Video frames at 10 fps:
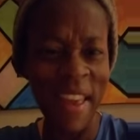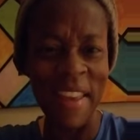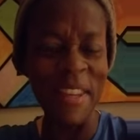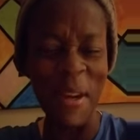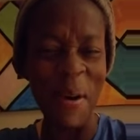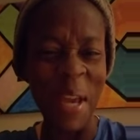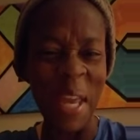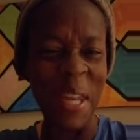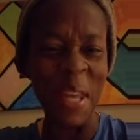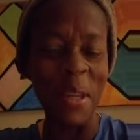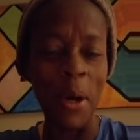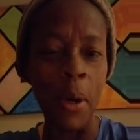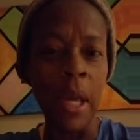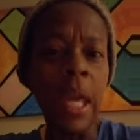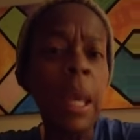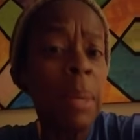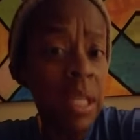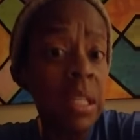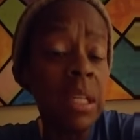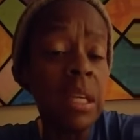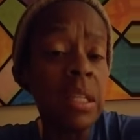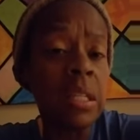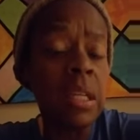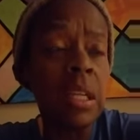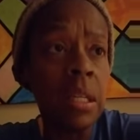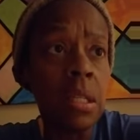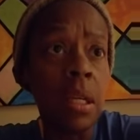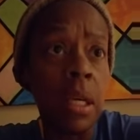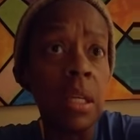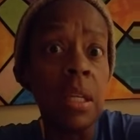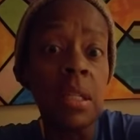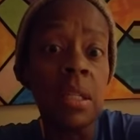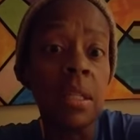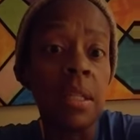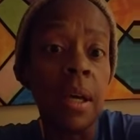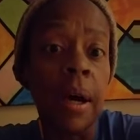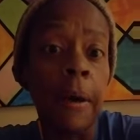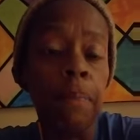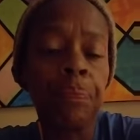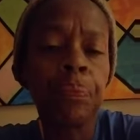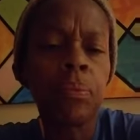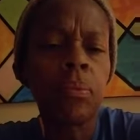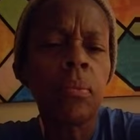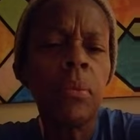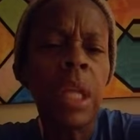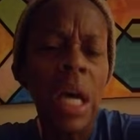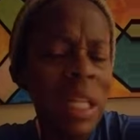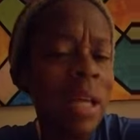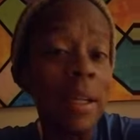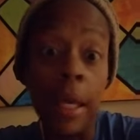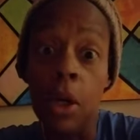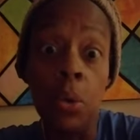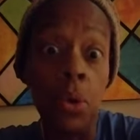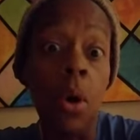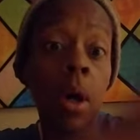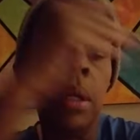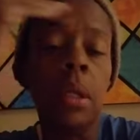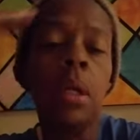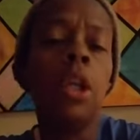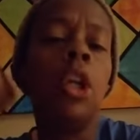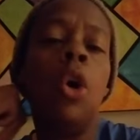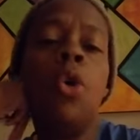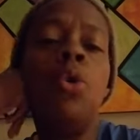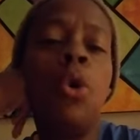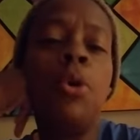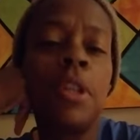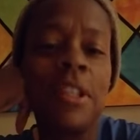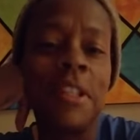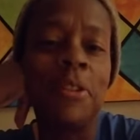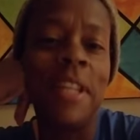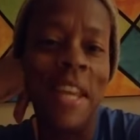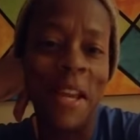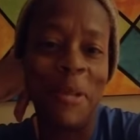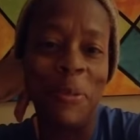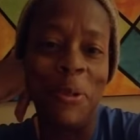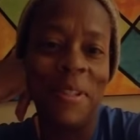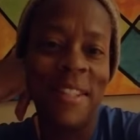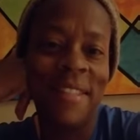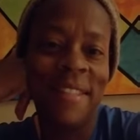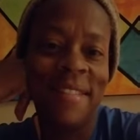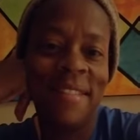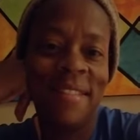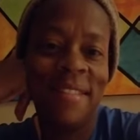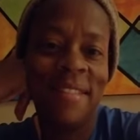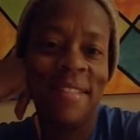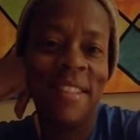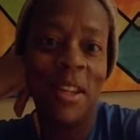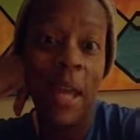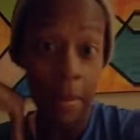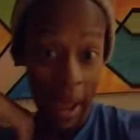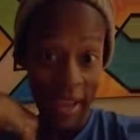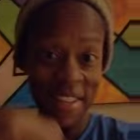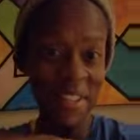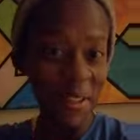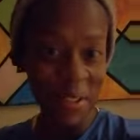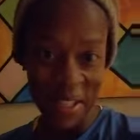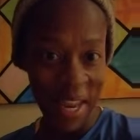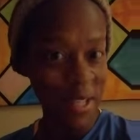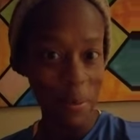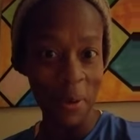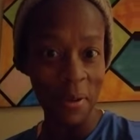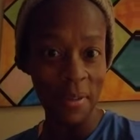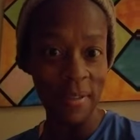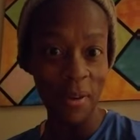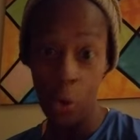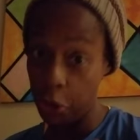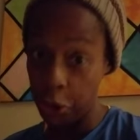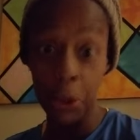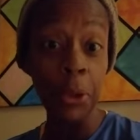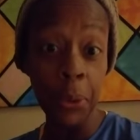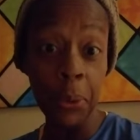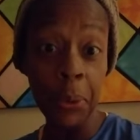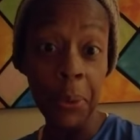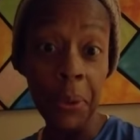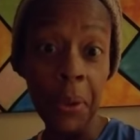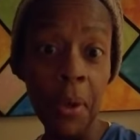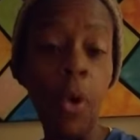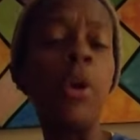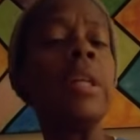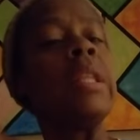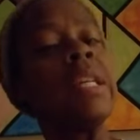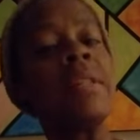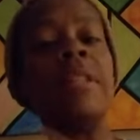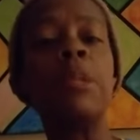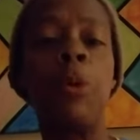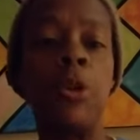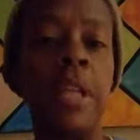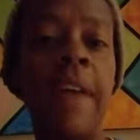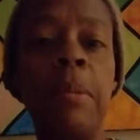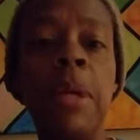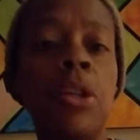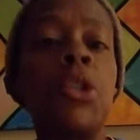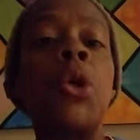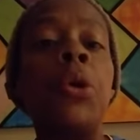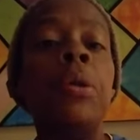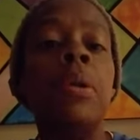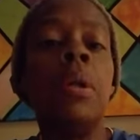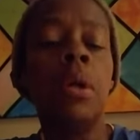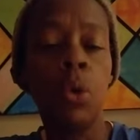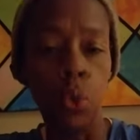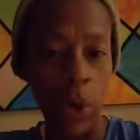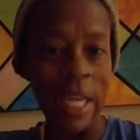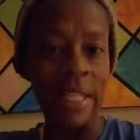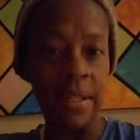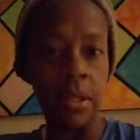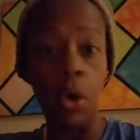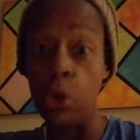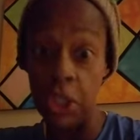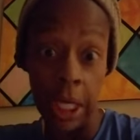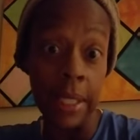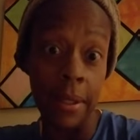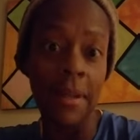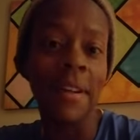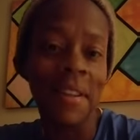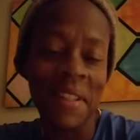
you know, and you know because it is it is a it is um, a lot of that goes on. You know, who who's considered the expert? You know, am I considered an expert? Or you? Or does this person have to be a certain race or gender